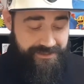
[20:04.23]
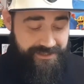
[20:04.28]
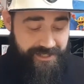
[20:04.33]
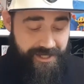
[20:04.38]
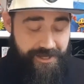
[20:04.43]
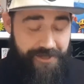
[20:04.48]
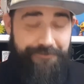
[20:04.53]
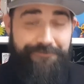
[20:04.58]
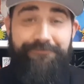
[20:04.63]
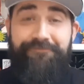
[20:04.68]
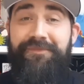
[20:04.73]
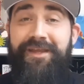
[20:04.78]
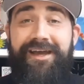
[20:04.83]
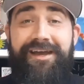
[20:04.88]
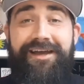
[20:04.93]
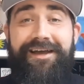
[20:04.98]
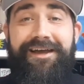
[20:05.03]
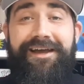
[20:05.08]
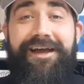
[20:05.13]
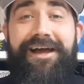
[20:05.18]
So
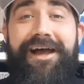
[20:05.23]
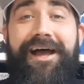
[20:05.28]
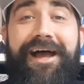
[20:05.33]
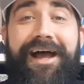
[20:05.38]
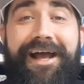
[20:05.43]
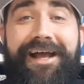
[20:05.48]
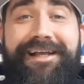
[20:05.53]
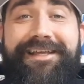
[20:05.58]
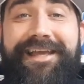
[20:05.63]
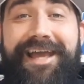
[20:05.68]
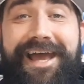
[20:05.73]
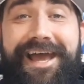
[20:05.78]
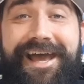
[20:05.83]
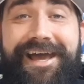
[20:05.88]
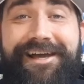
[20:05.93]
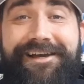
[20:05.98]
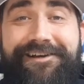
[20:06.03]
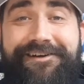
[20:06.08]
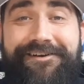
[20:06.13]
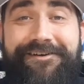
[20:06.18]

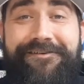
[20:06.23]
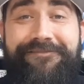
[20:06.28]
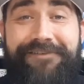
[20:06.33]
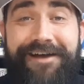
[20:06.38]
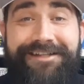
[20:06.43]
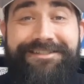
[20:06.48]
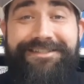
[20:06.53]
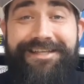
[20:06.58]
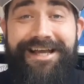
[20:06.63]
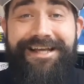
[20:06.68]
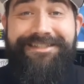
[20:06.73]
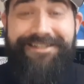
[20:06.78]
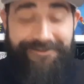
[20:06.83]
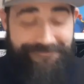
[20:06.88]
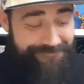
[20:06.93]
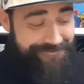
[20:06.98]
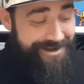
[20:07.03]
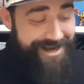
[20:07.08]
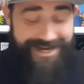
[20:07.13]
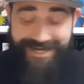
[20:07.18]
yeah, fantastic.
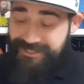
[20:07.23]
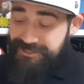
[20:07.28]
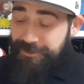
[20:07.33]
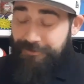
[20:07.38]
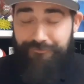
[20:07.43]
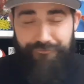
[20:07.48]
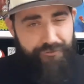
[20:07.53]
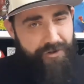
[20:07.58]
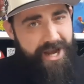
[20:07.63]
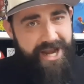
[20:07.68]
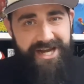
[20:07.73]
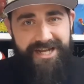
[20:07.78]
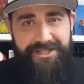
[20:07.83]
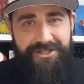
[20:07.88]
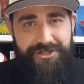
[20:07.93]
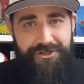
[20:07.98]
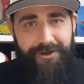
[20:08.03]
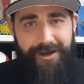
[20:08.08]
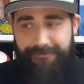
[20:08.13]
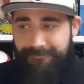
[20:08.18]
I'm really
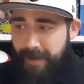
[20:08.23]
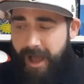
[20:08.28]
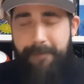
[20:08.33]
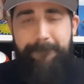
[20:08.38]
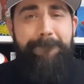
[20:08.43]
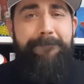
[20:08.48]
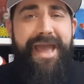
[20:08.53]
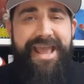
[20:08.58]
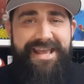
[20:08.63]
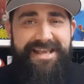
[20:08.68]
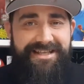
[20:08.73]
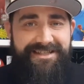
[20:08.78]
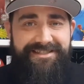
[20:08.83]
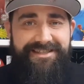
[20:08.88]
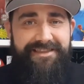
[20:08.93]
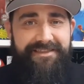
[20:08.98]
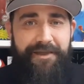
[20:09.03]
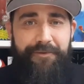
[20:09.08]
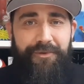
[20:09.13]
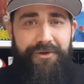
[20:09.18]
chuffed. I'm amazed
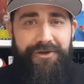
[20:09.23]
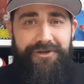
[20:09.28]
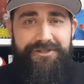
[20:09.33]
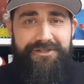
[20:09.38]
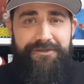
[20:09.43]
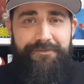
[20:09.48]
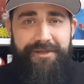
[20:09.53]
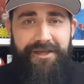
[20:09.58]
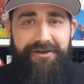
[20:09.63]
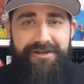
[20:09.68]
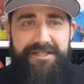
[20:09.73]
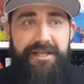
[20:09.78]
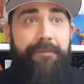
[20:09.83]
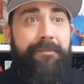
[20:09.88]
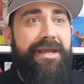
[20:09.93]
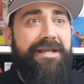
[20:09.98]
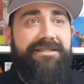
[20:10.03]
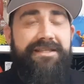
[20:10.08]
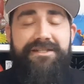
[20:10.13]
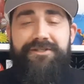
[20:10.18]
that they work, to be honest.
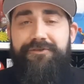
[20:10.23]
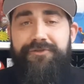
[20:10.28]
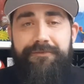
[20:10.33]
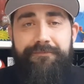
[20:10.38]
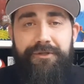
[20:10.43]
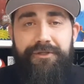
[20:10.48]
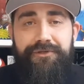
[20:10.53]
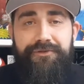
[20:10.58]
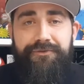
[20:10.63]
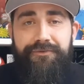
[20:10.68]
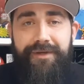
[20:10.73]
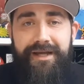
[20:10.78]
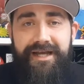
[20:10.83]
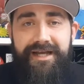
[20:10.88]
Amazed they took the blue